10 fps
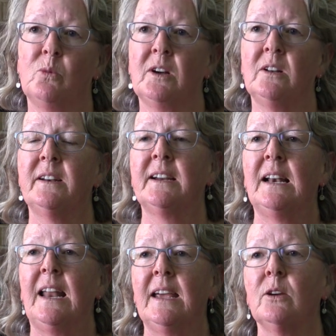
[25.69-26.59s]
well and a
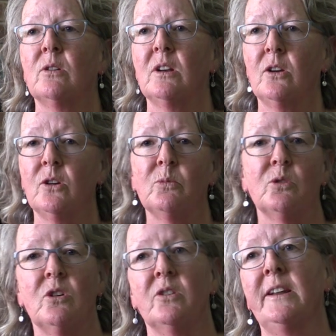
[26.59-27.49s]
clay or a loam
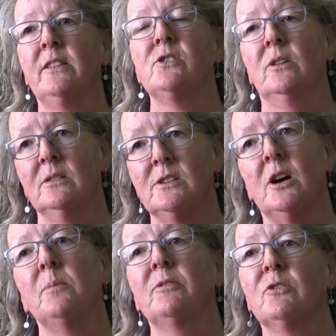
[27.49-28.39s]
will grow another
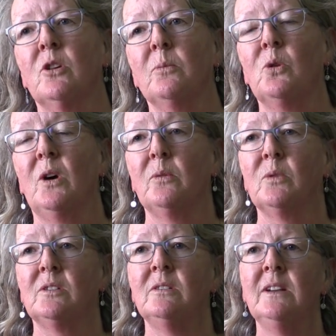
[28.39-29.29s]
type of crop quite
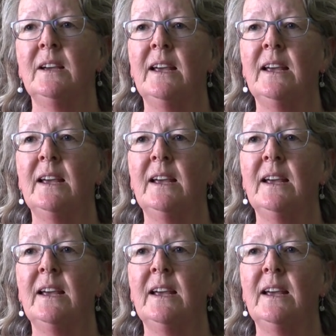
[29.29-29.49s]
well.